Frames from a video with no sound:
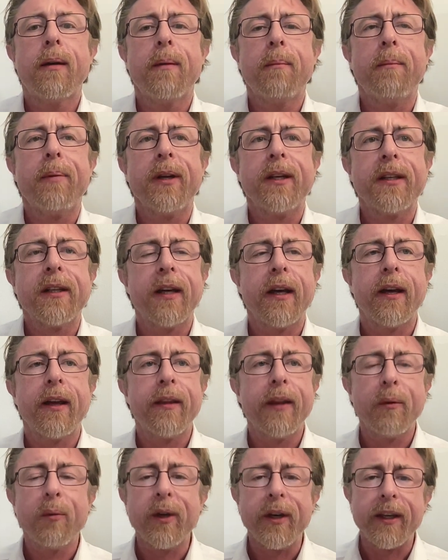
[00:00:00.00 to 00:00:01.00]
But uh,
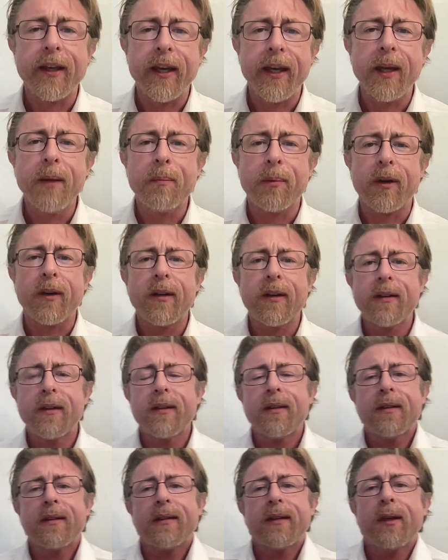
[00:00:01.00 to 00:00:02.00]
they wouldn't keep her.
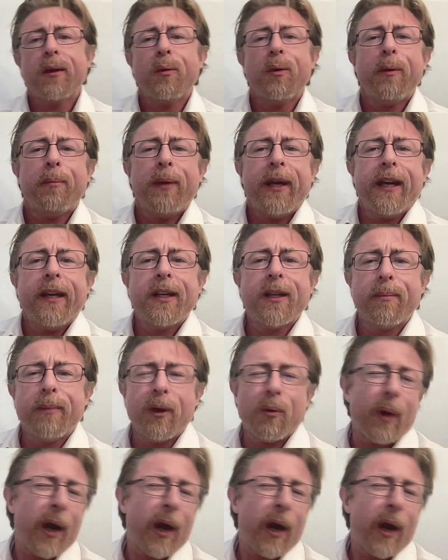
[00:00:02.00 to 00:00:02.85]
It wouldn't be intimate.